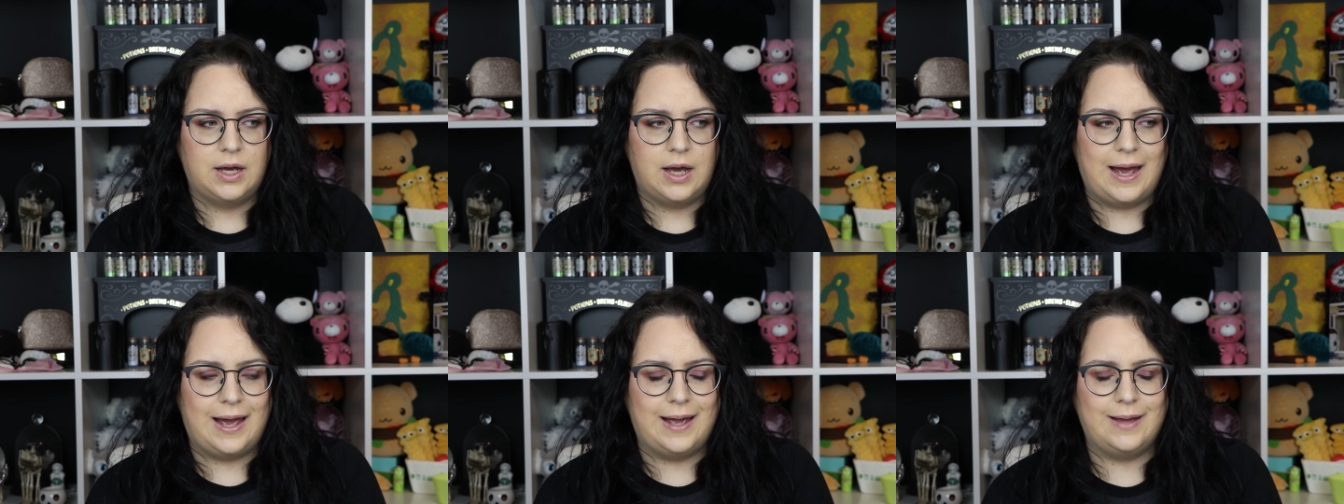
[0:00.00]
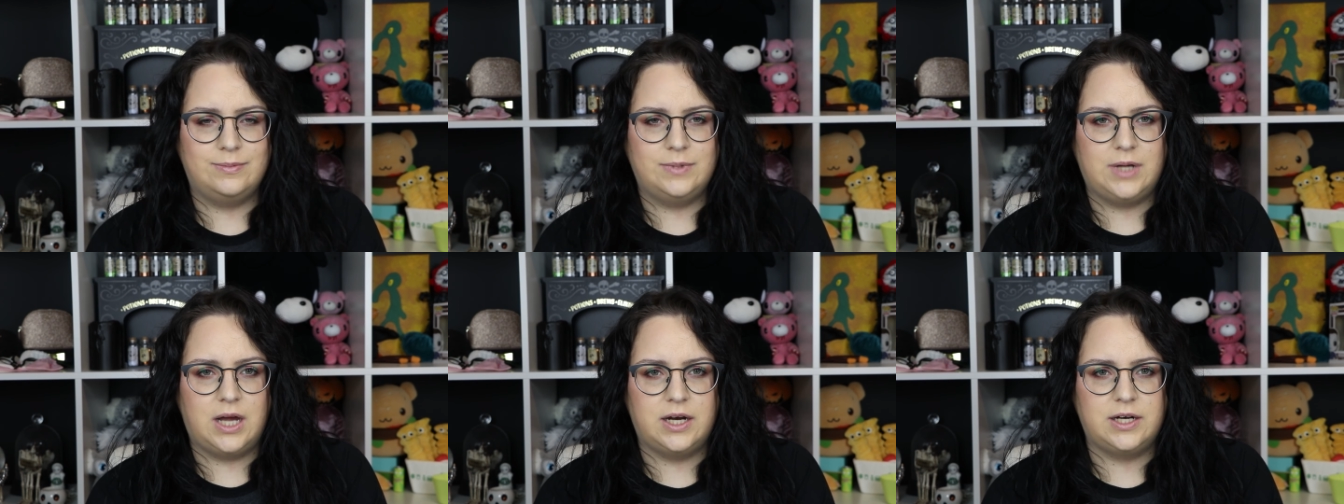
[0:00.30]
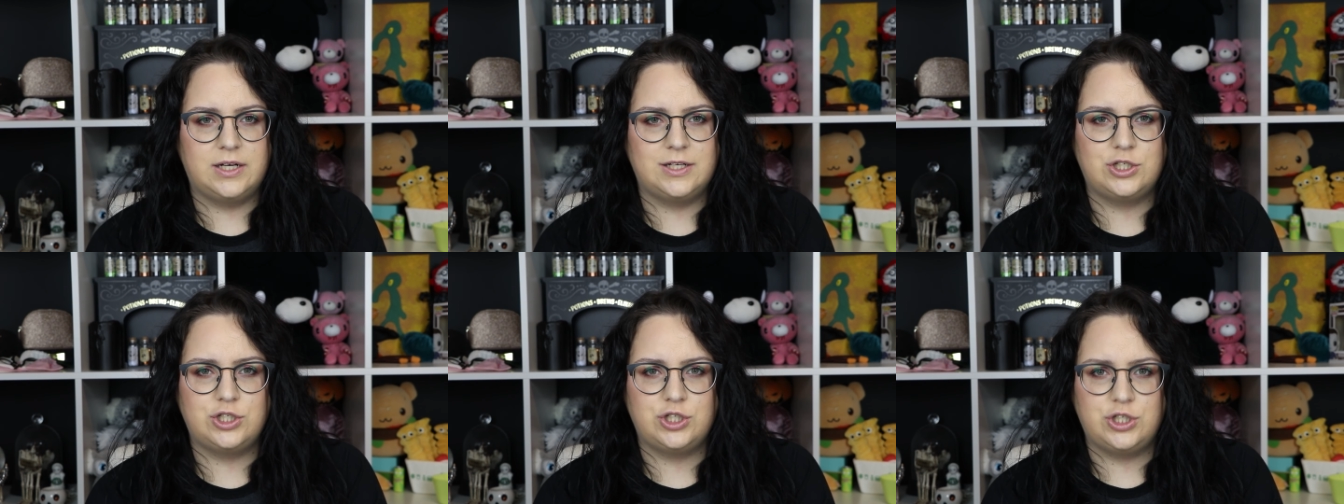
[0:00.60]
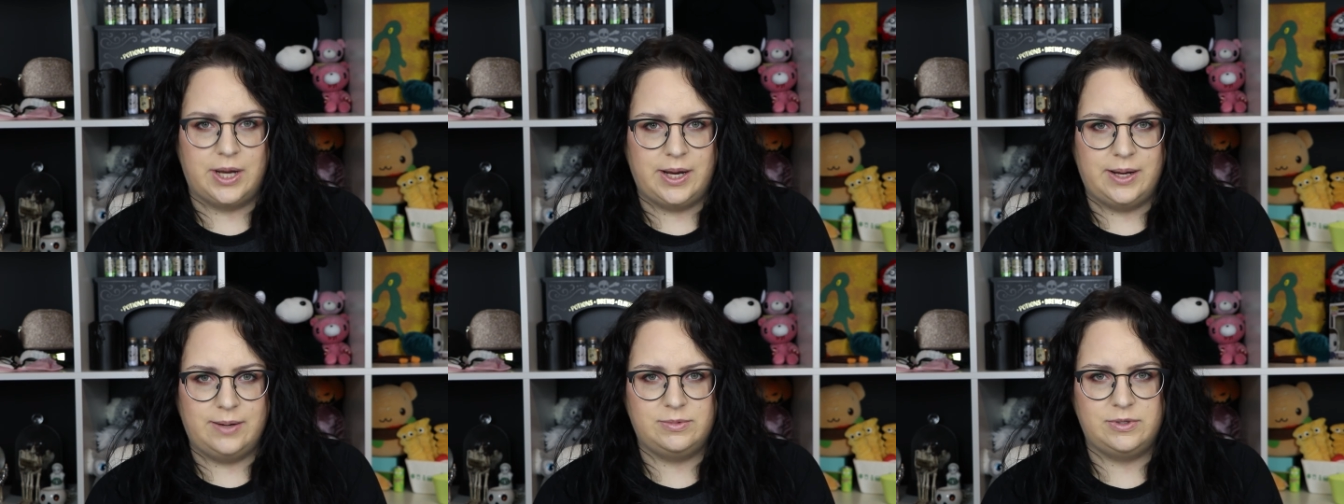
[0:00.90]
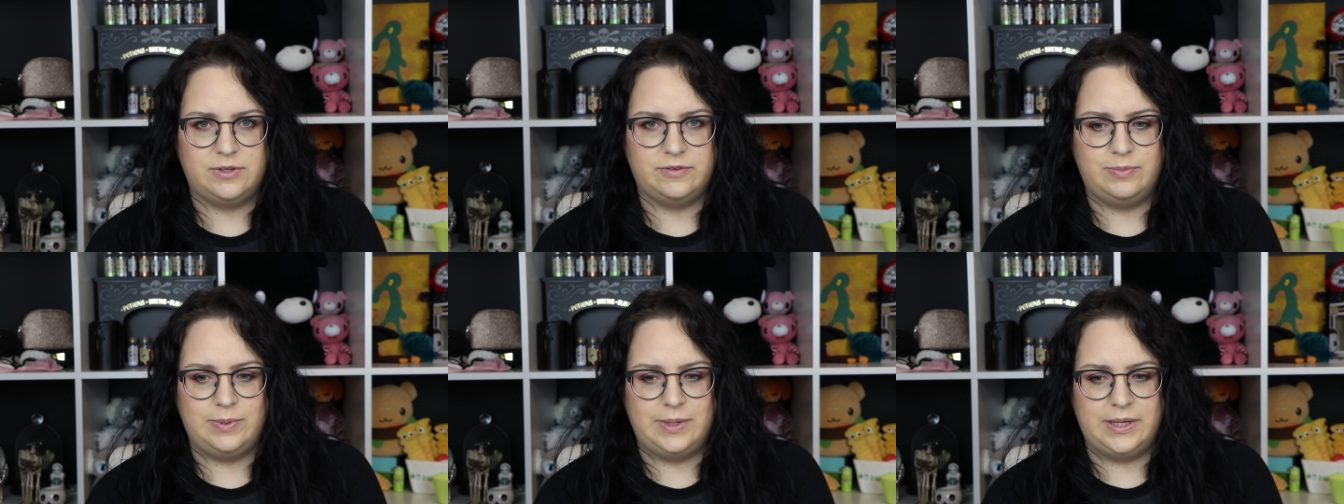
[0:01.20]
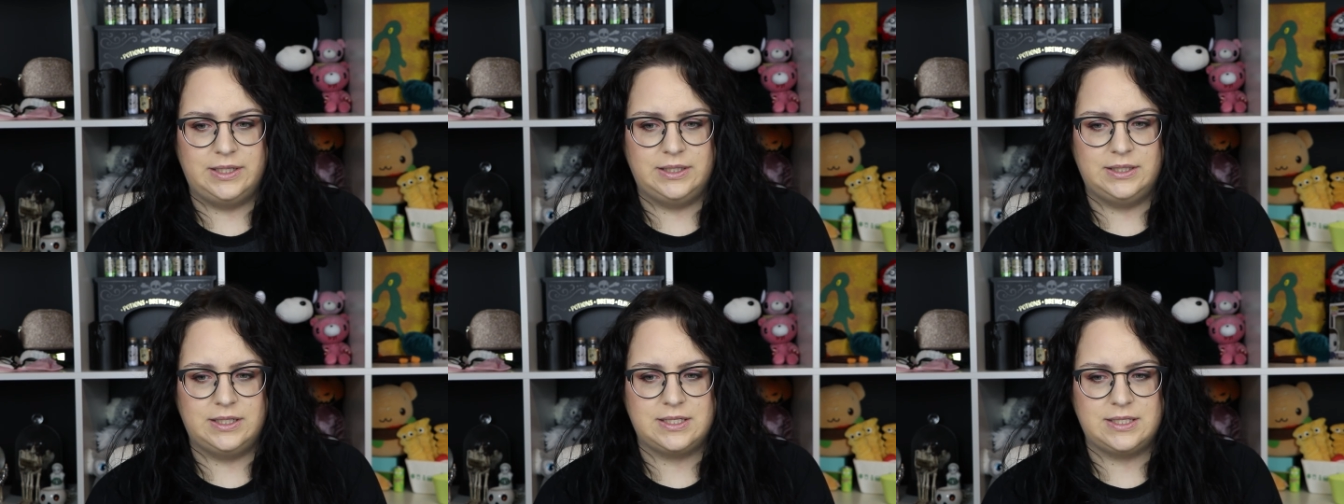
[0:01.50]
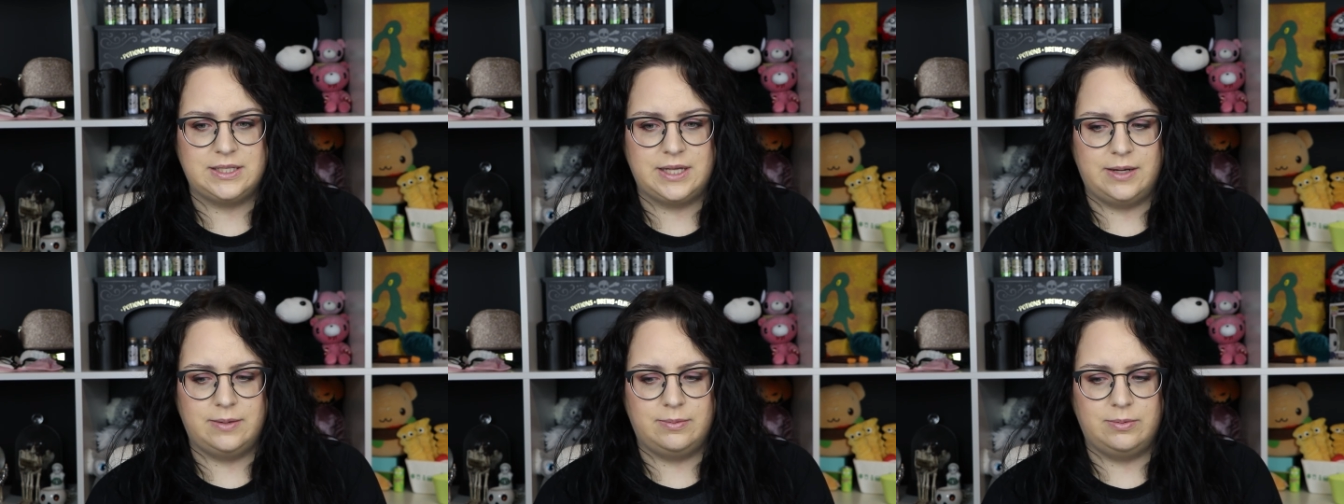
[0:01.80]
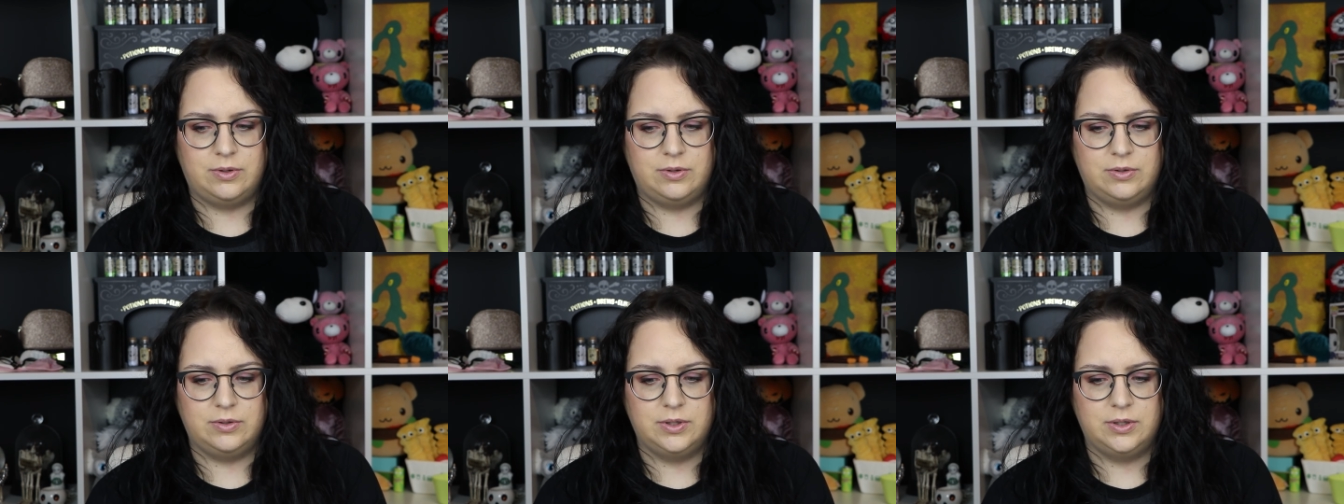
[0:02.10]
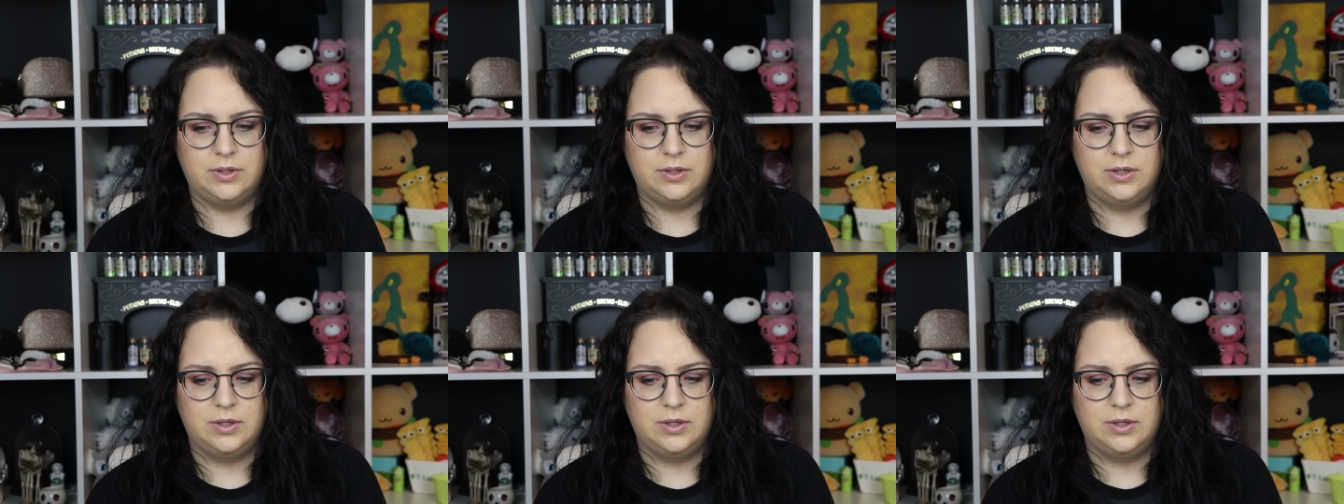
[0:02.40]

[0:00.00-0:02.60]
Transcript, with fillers: I'm not ashamed of being disabled,